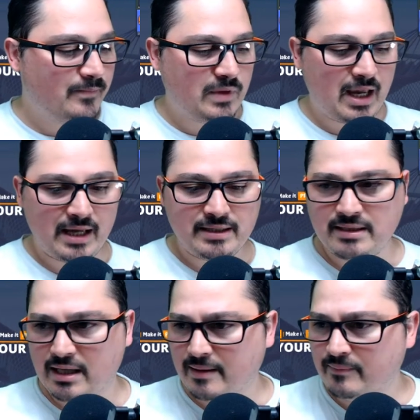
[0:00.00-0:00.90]
Yeah, it's
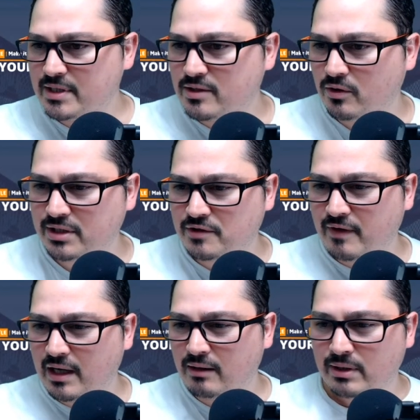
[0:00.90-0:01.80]
um, uh, Scottish
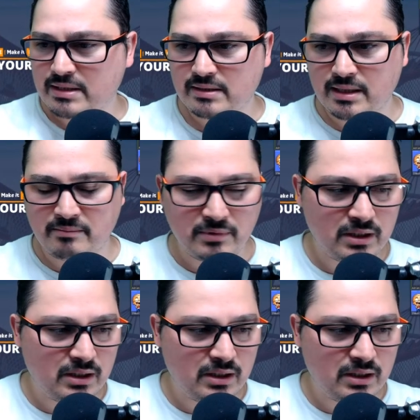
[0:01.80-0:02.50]
fella. What's his name?